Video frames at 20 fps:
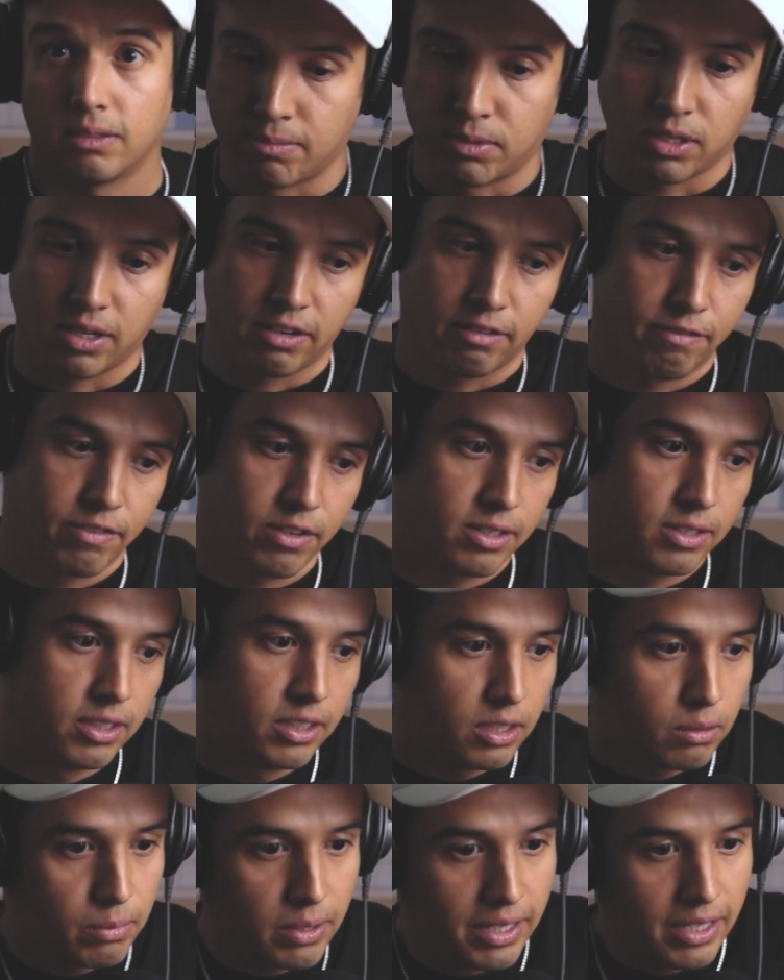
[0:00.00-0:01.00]
I'm starting to feel a
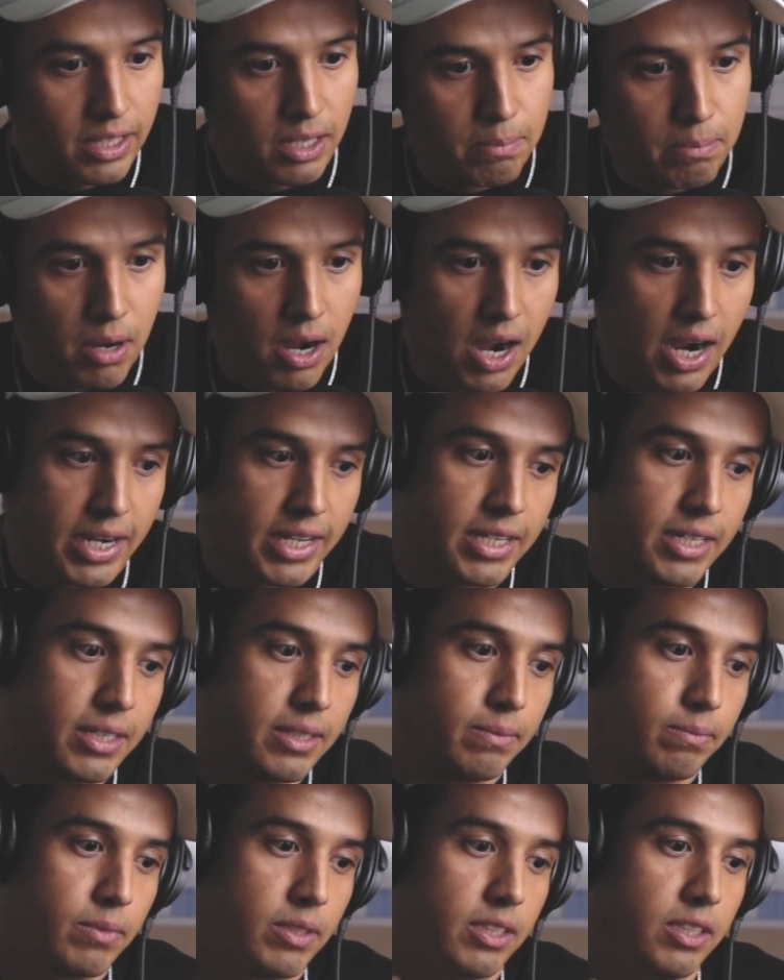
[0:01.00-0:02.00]
little bit in the
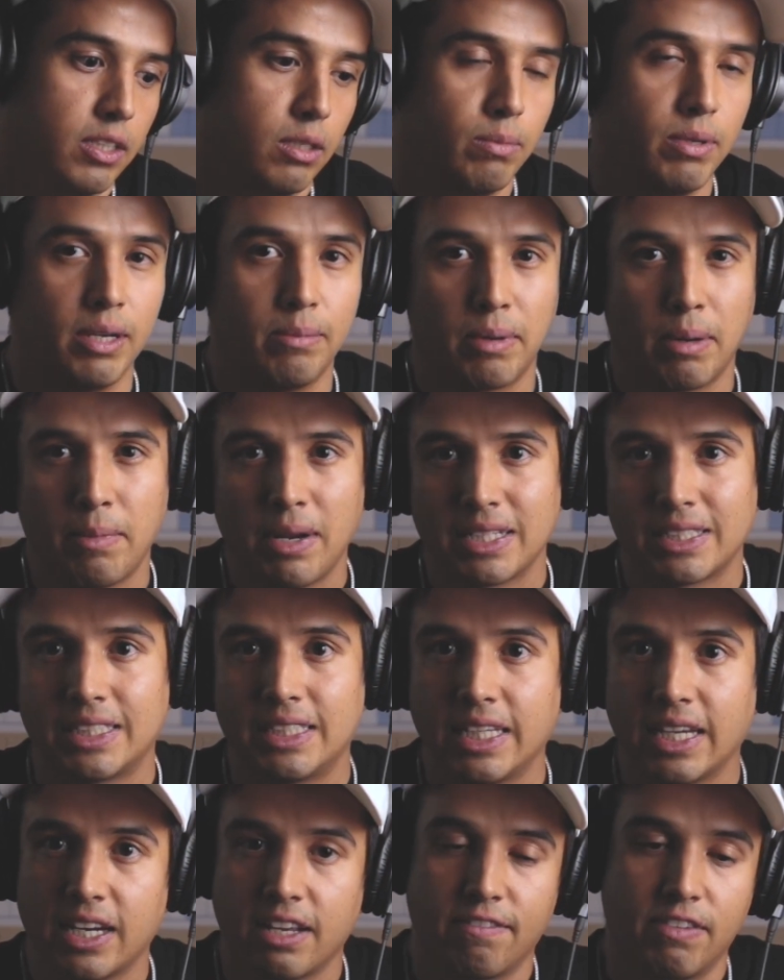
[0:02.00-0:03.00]
body, a little bit, but I'm not
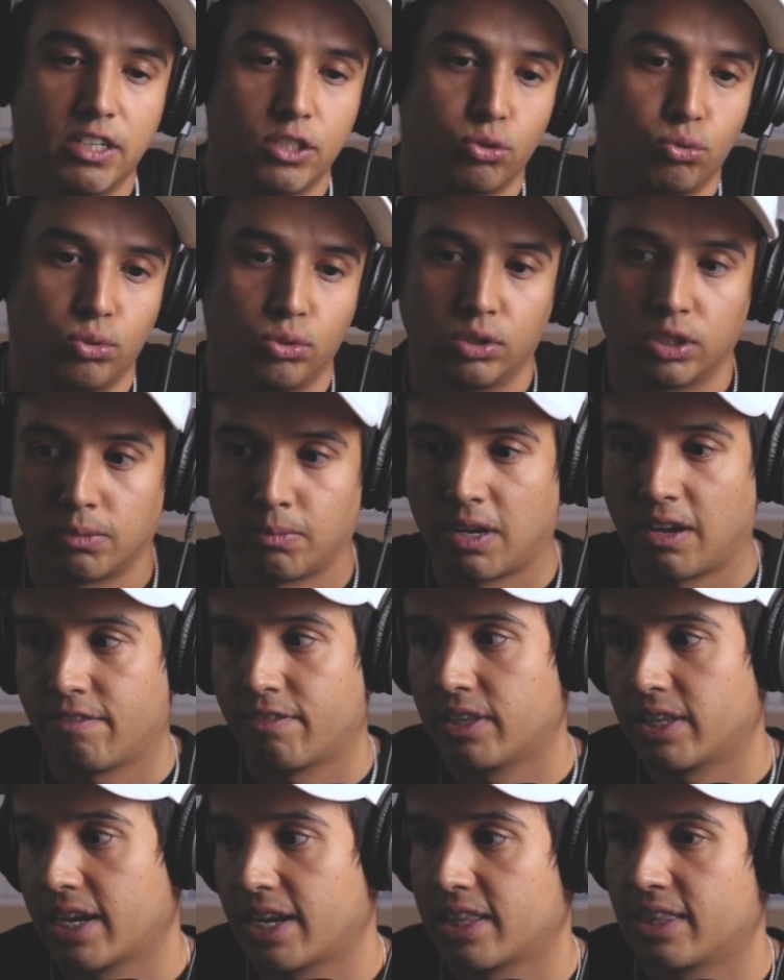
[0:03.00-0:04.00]
seeing any visuals. I'm not
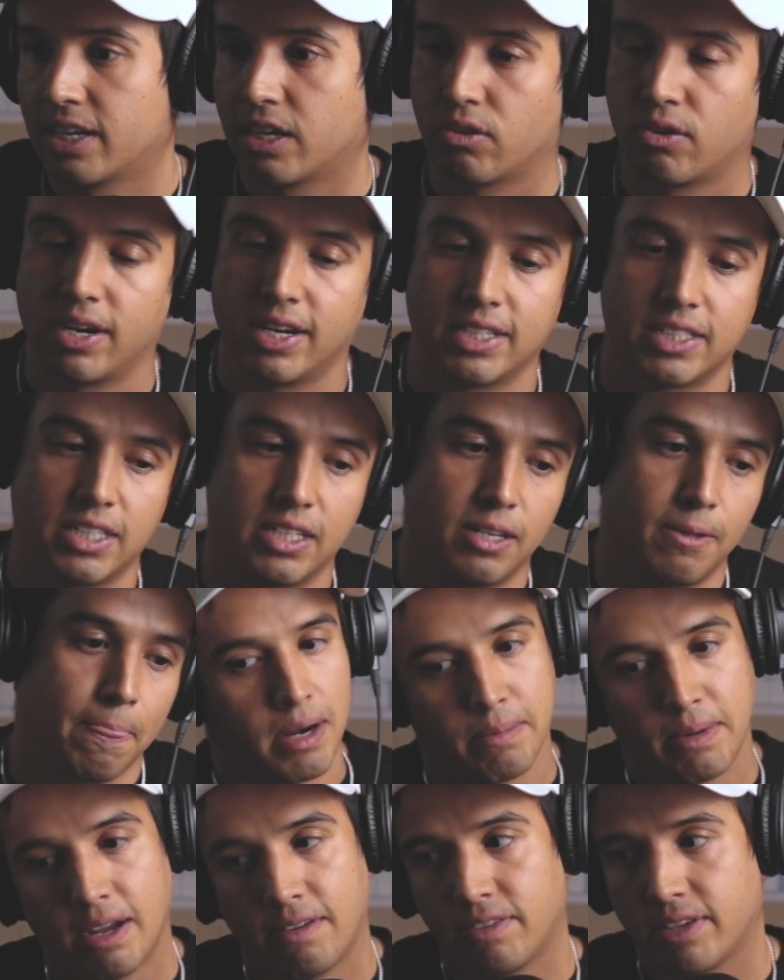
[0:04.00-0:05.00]
feeling anything crazy,
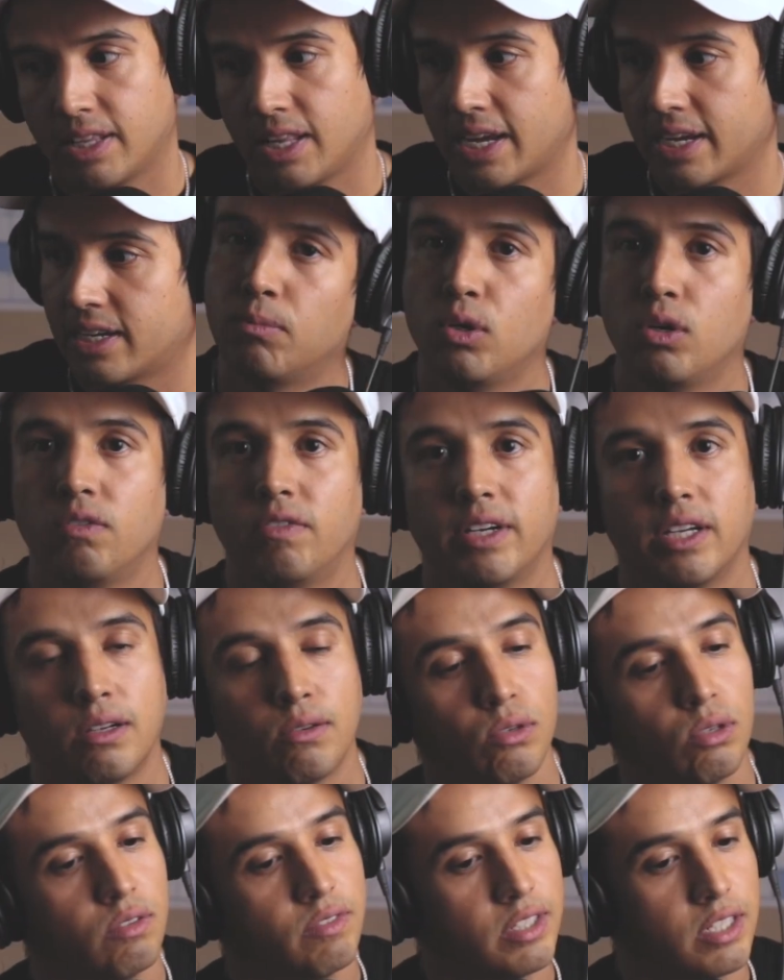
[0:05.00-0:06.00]
but I'm definitely like moving and
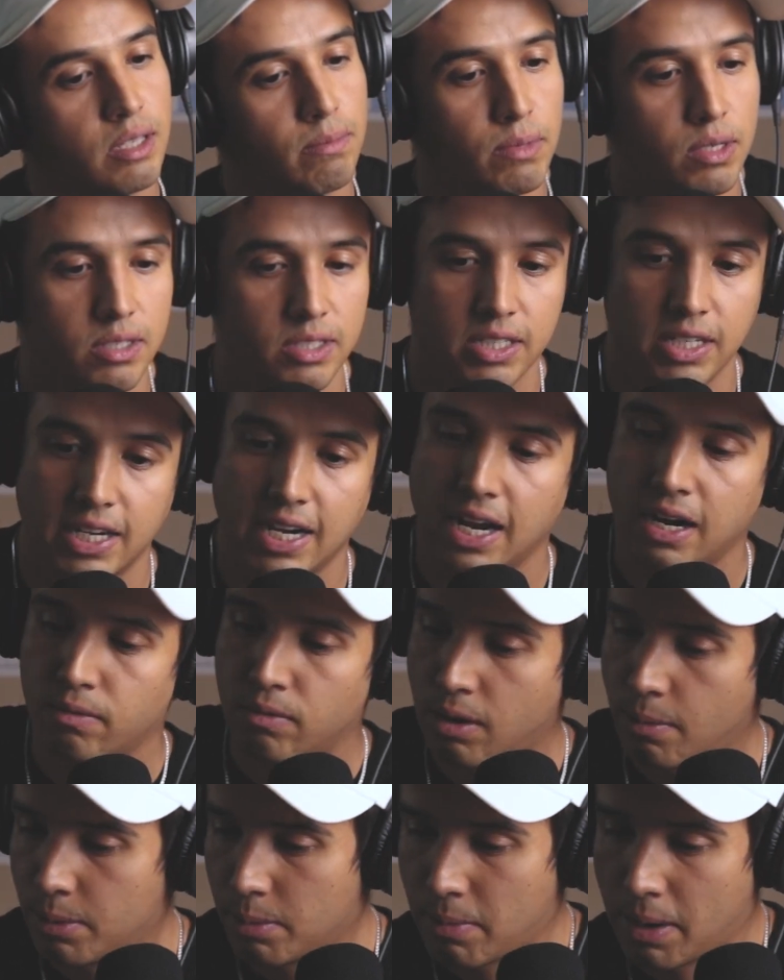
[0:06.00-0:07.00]
grooving to the music, kind of
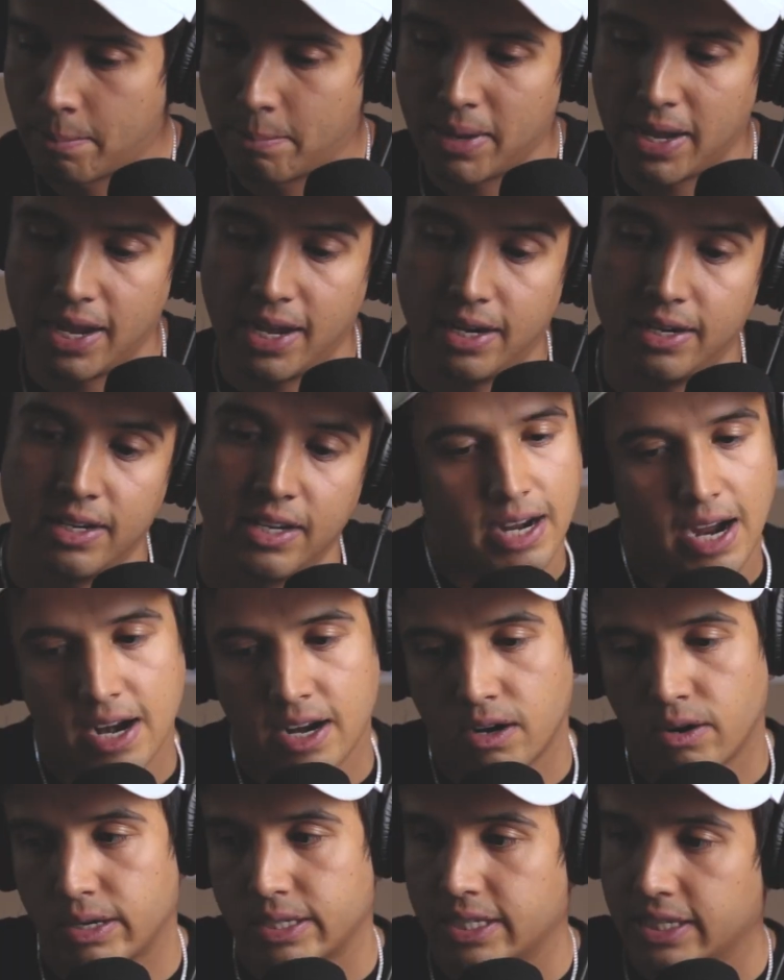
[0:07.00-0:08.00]
rubbing my bed, kind
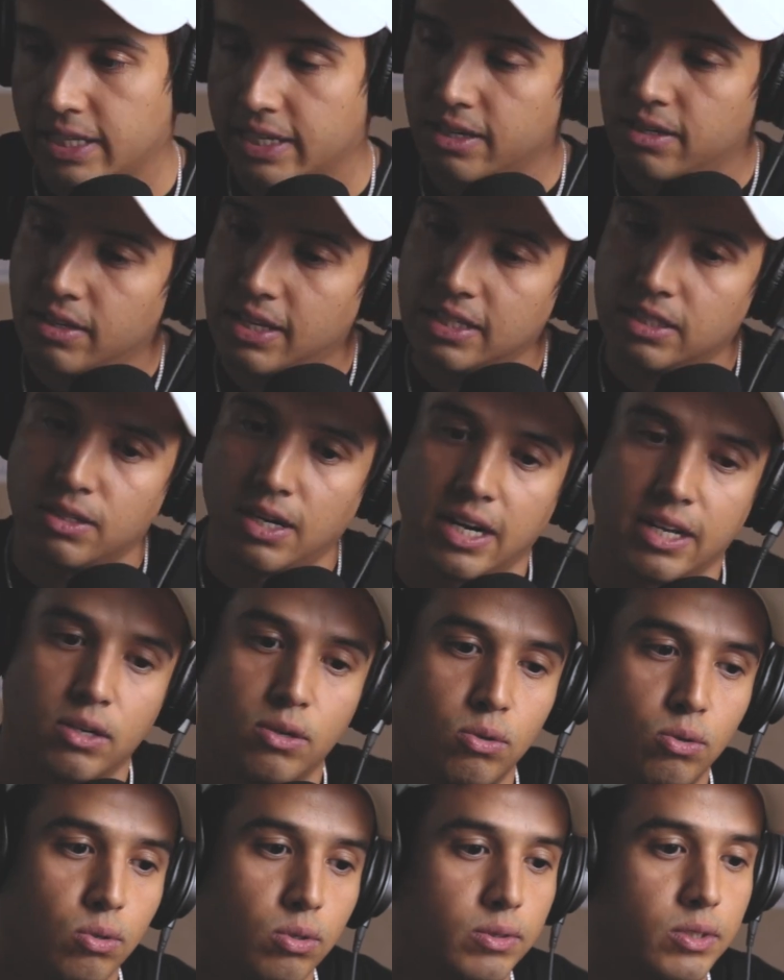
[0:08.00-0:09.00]
of noticing like, oh, that's kind of
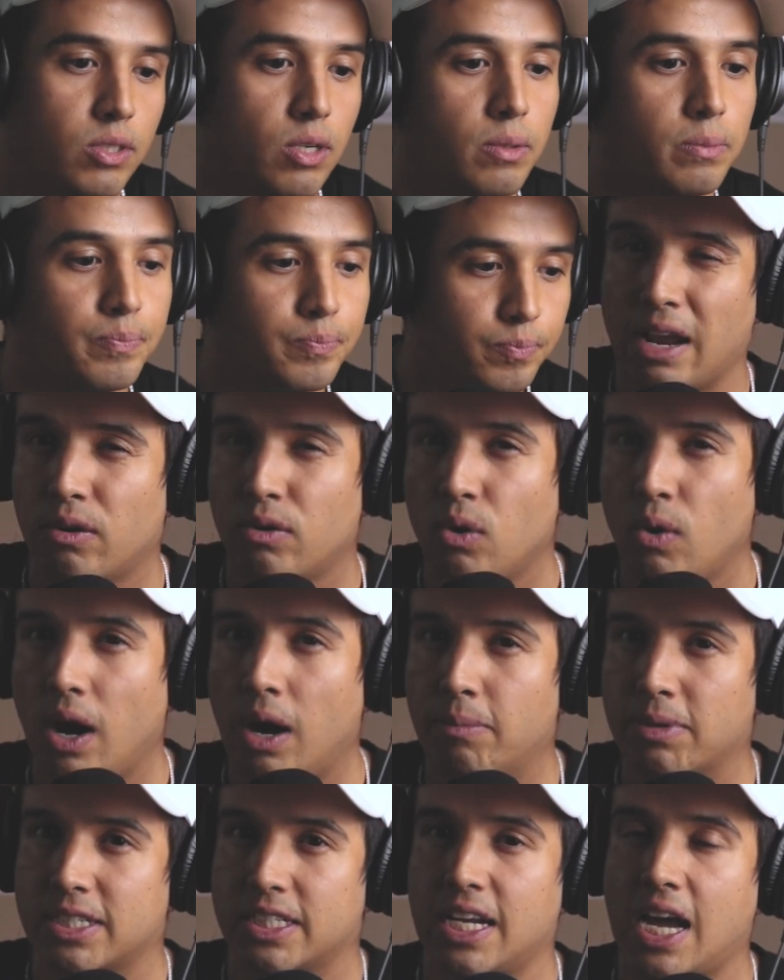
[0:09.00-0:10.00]
cool. So I don't know
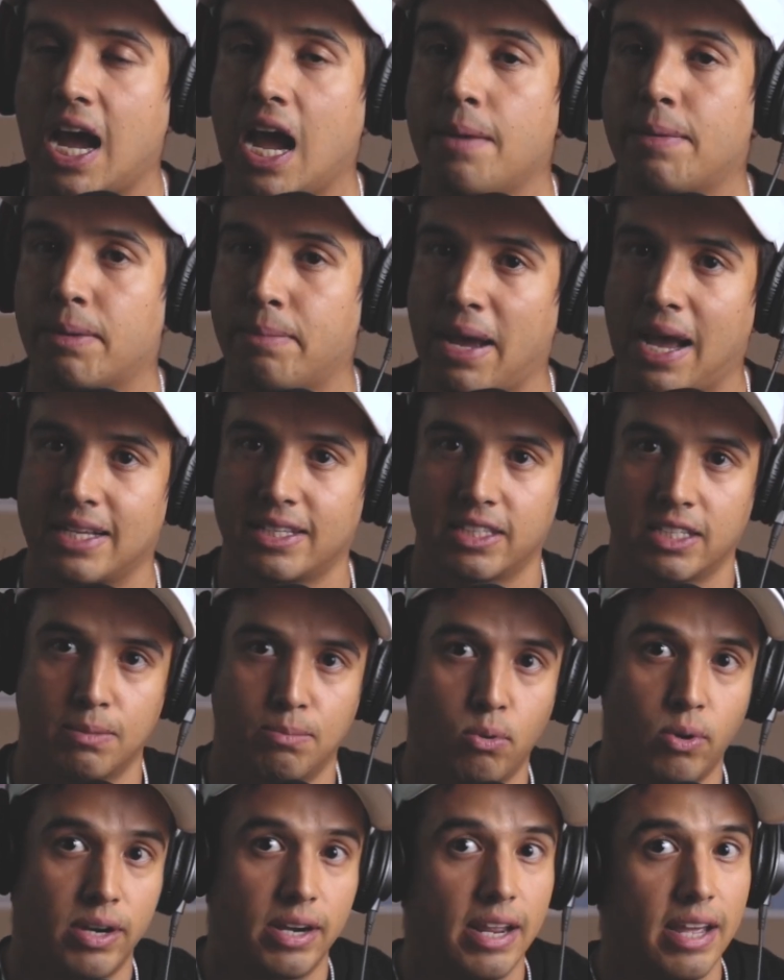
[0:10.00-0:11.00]
how much time had passed at this
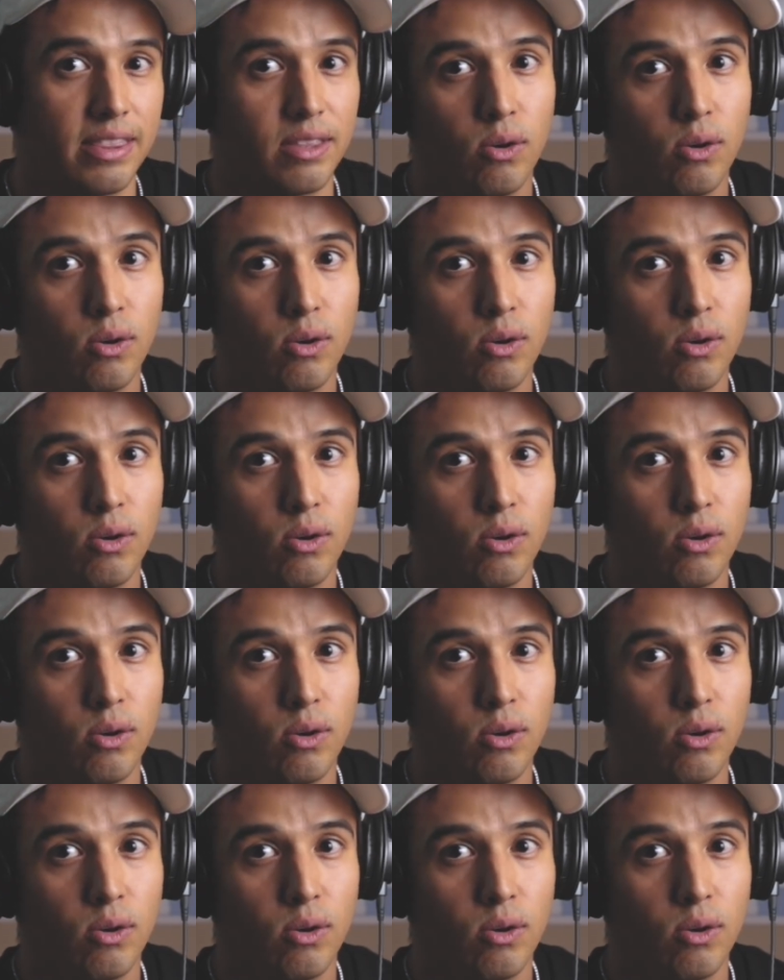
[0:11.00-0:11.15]
point.